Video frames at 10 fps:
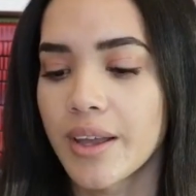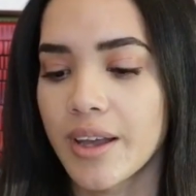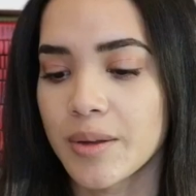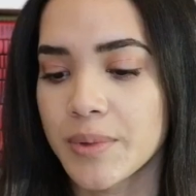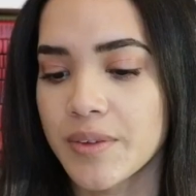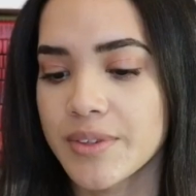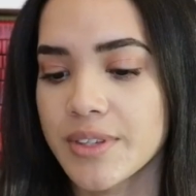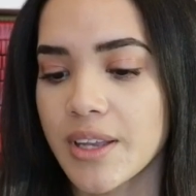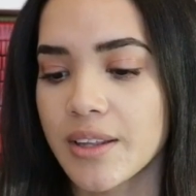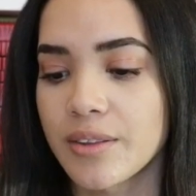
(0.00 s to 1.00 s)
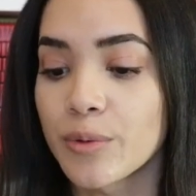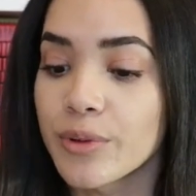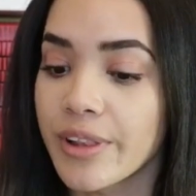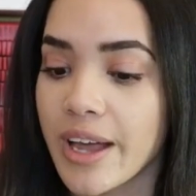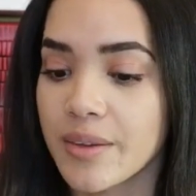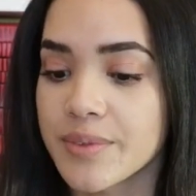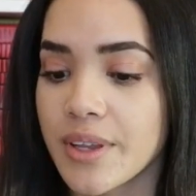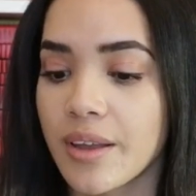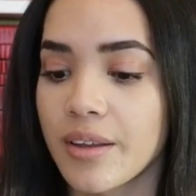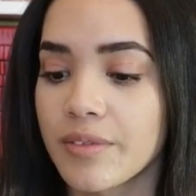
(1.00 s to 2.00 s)
I believe it said, through the lives
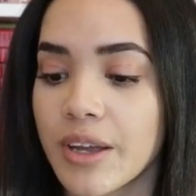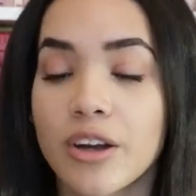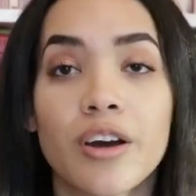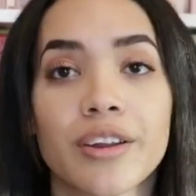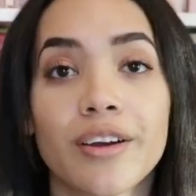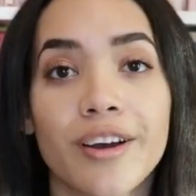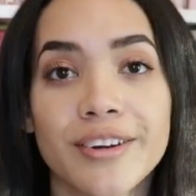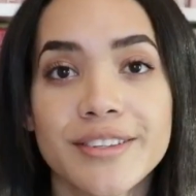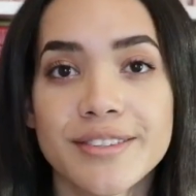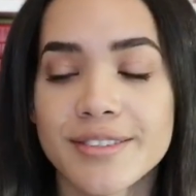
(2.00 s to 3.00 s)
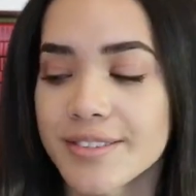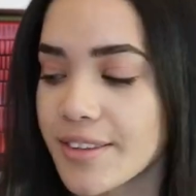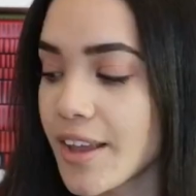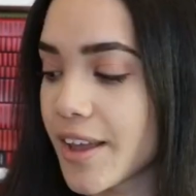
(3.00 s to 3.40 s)
of iconic artists.